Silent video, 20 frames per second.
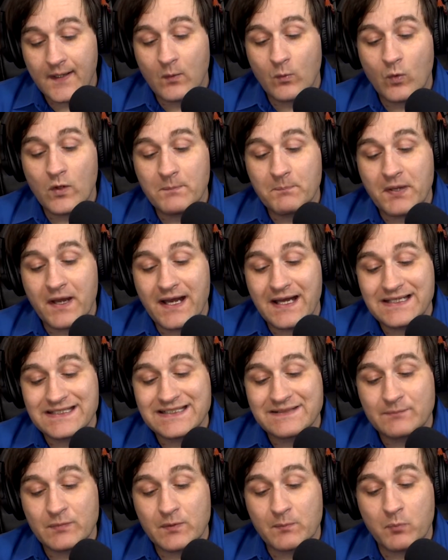What
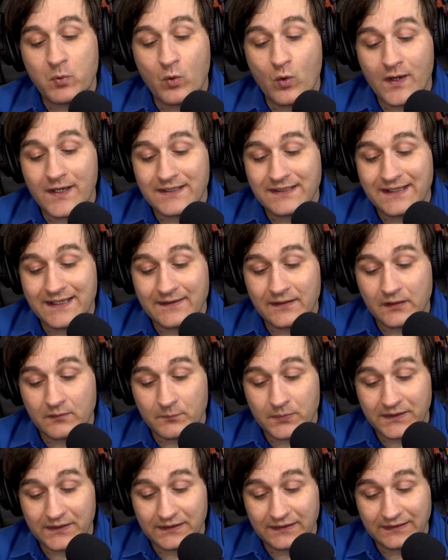possible point can there
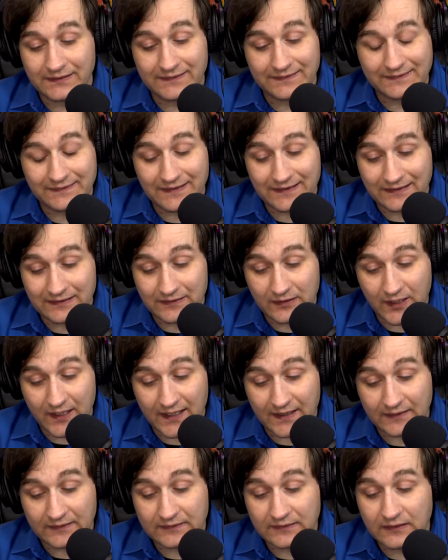be, he is likely to
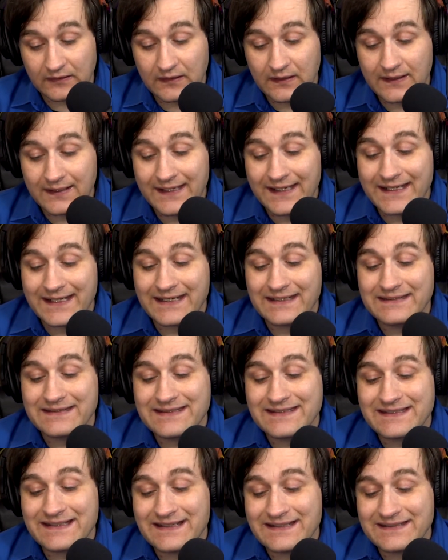ask, in
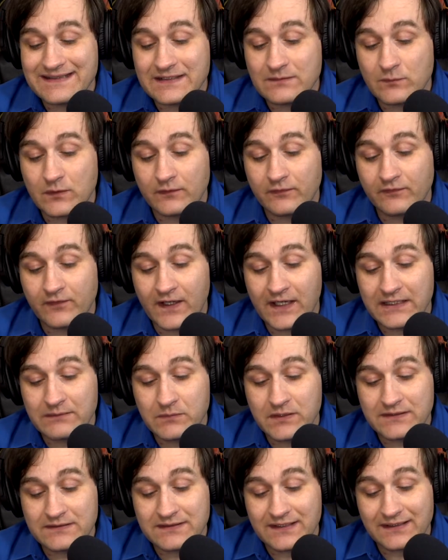discussing
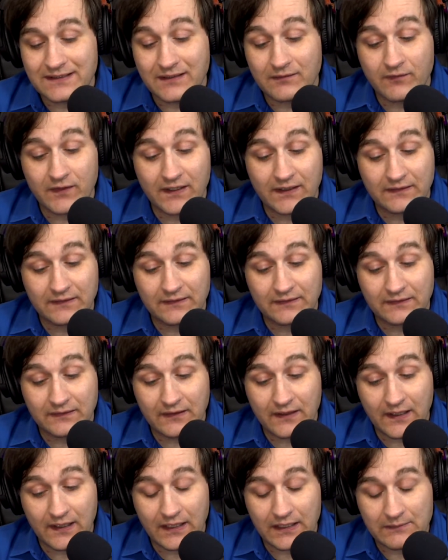refinements and advances in
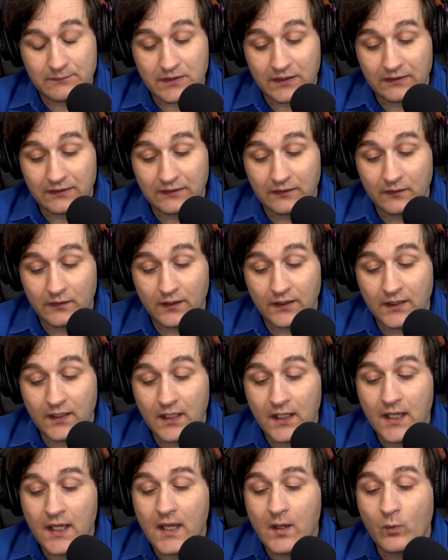economic theory
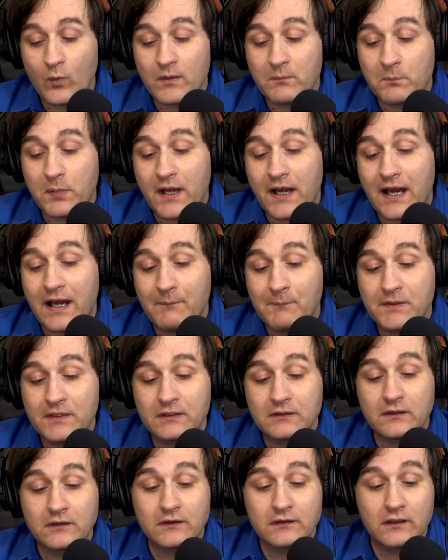when
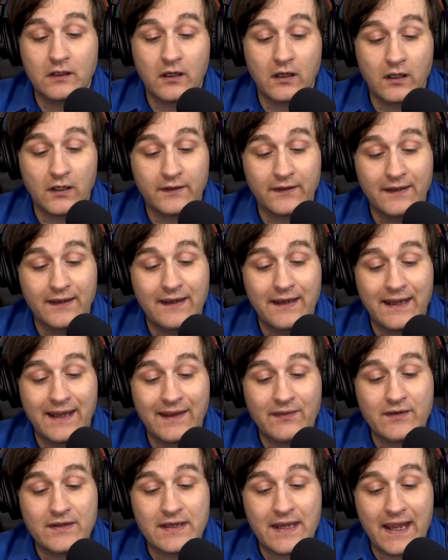popular thought
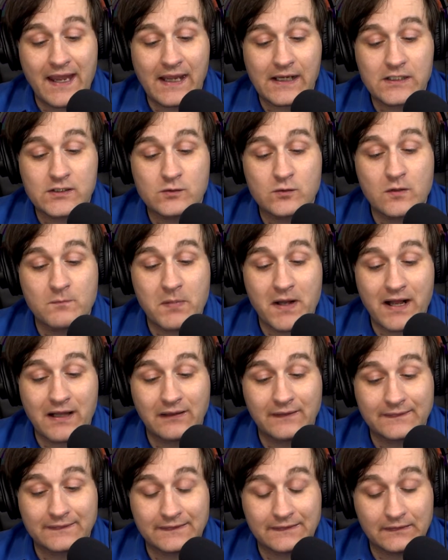and the actual
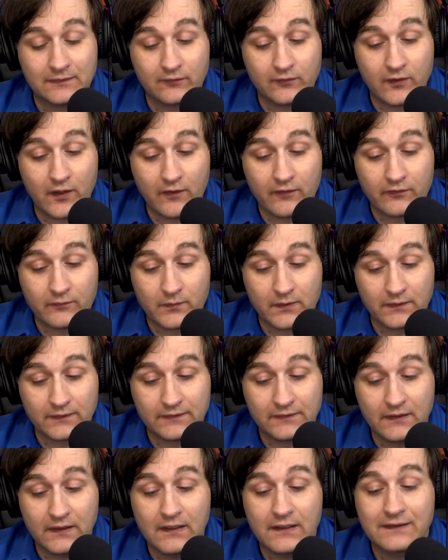policies of
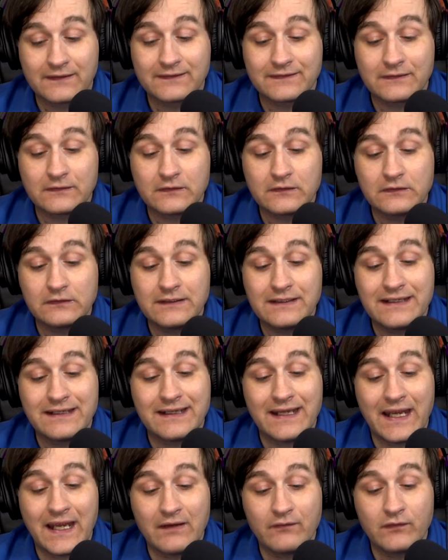governments, certainly in
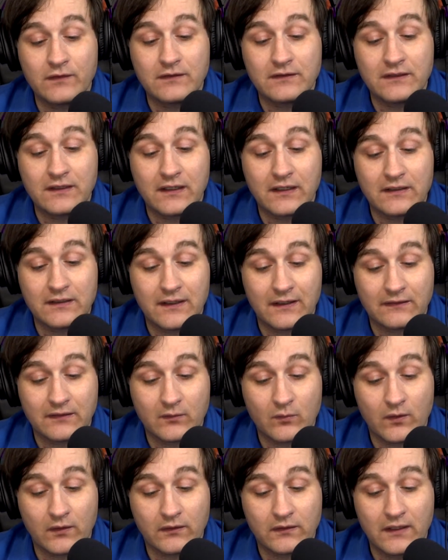everything
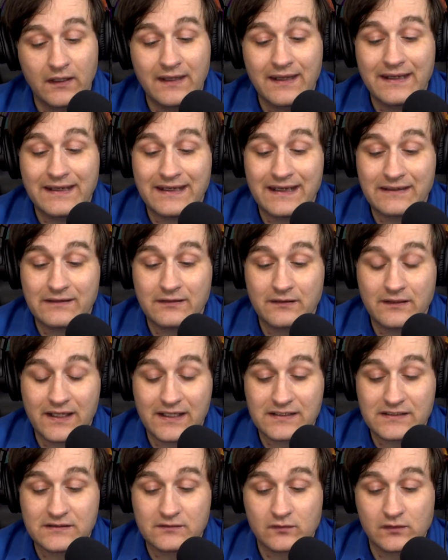connected with
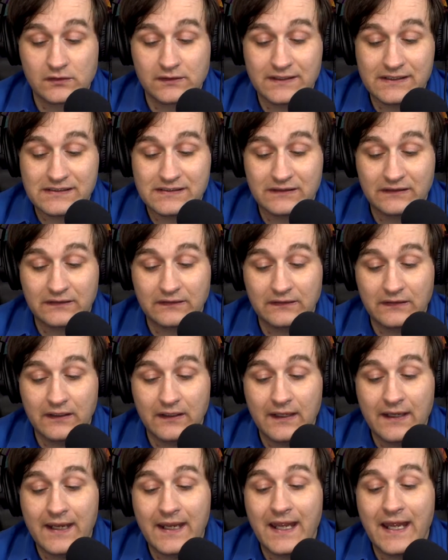international relations,
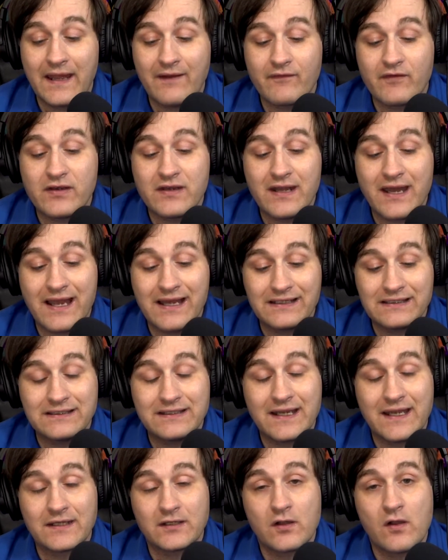have not
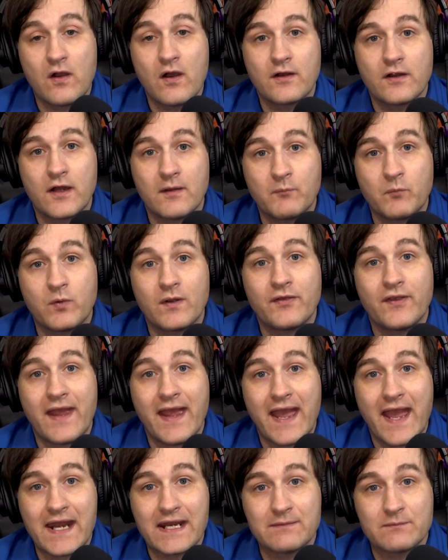yet caught up with
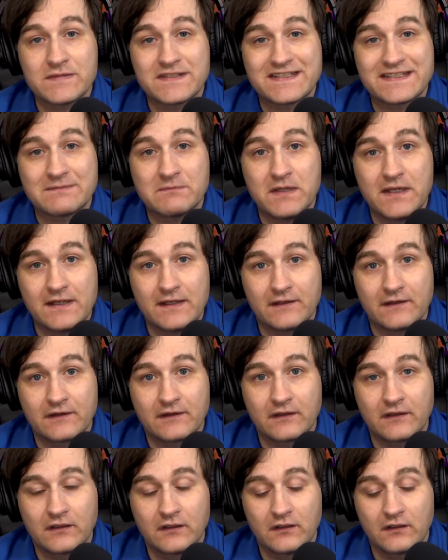Adam Smith?